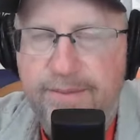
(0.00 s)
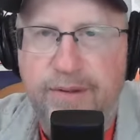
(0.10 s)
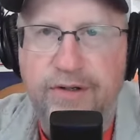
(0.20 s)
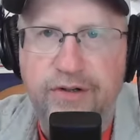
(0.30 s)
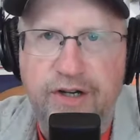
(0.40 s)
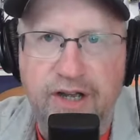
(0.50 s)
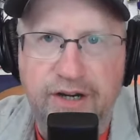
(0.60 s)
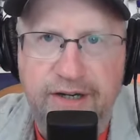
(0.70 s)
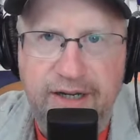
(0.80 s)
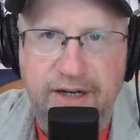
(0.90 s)
But you're going to
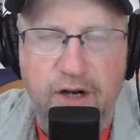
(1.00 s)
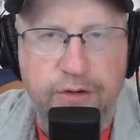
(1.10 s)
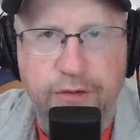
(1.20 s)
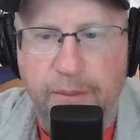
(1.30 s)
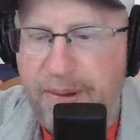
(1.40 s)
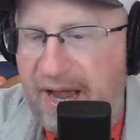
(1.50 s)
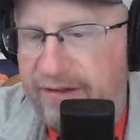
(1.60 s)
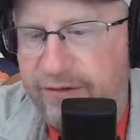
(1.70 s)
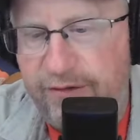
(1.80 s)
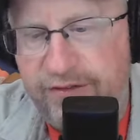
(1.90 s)
need... Oh, so Pat
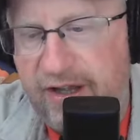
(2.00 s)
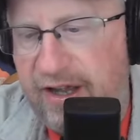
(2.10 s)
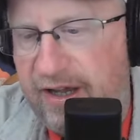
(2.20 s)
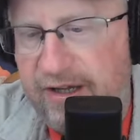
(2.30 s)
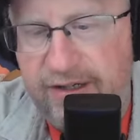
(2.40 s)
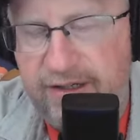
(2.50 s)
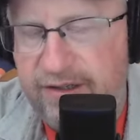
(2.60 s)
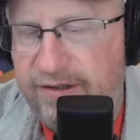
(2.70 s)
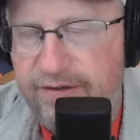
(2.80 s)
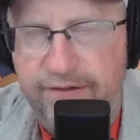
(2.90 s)
Surtain
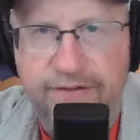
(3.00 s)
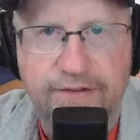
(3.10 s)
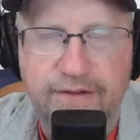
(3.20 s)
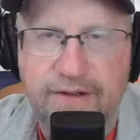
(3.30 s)
is...